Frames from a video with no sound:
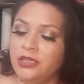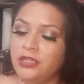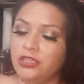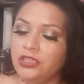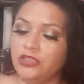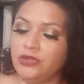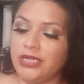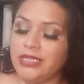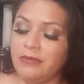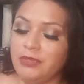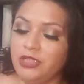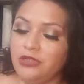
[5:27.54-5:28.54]
She tried to
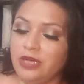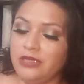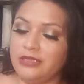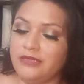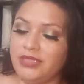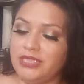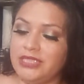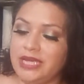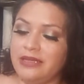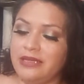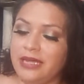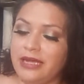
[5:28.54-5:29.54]
empty her lungs of the
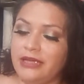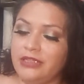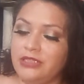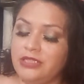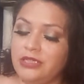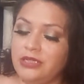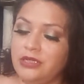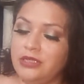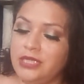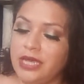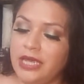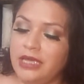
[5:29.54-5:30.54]
stale air and
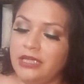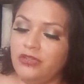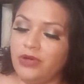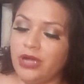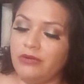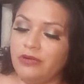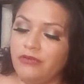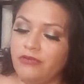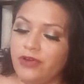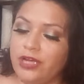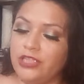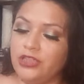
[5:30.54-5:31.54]
take a draught of
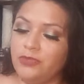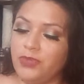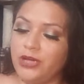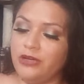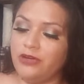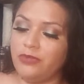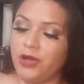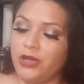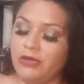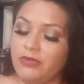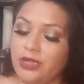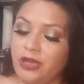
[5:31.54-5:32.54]
fresh, but her
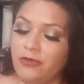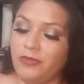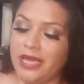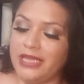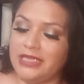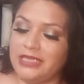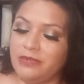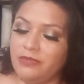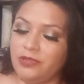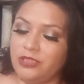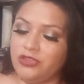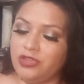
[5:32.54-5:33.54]
body would not obey this
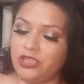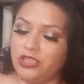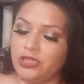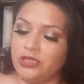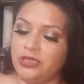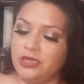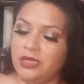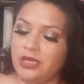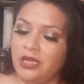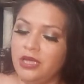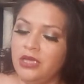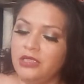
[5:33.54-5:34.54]
simple instruction.
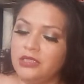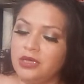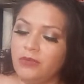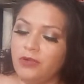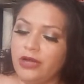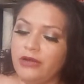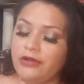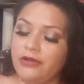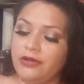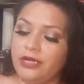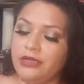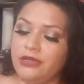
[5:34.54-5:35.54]
Somewhere in
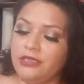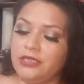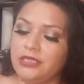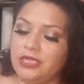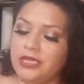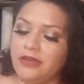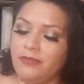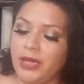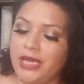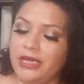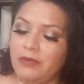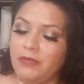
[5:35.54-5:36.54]
her innards a tick of
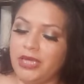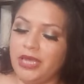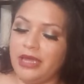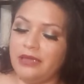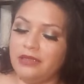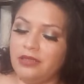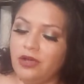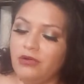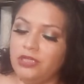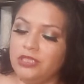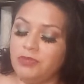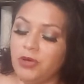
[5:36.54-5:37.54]
panic began. The
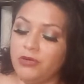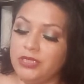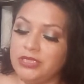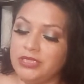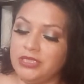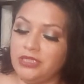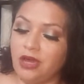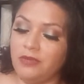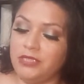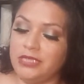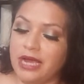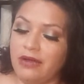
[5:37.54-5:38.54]
hocus-pocus had
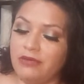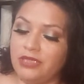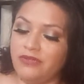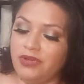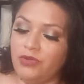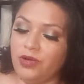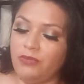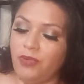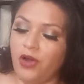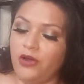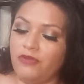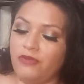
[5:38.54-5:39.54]
stopped now, leaving one
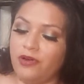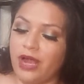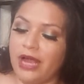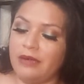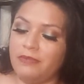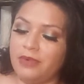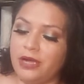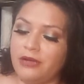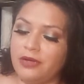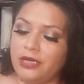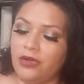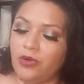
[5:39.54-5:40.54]
part of her
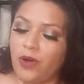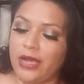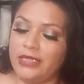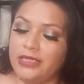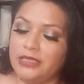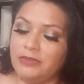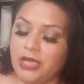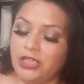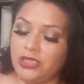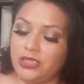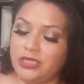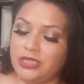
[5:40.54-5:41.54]
admiring quite
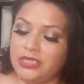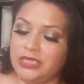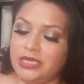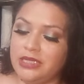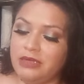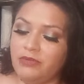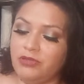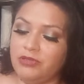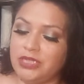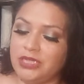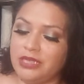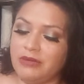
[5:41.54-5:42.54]
dispassionately the tinkling
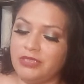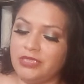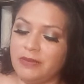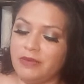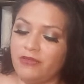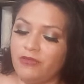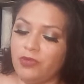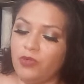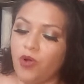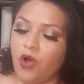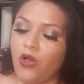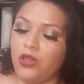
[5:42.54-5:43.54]
music that was coming from the
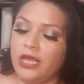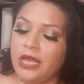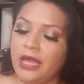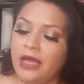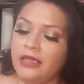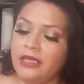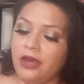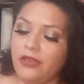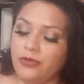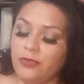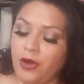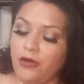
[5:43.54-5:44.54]
wall, the
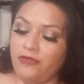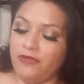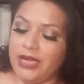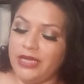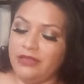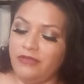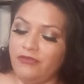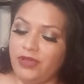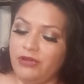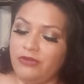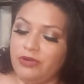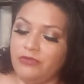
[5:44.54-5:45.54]
other part fighting the
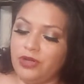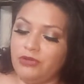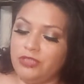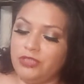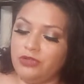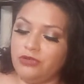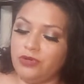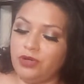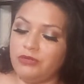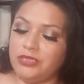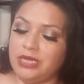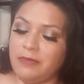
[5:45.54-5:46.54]
fear that rose in her
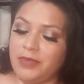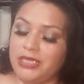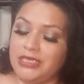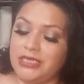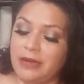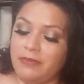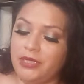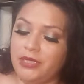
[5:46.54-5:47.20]
throat step by step.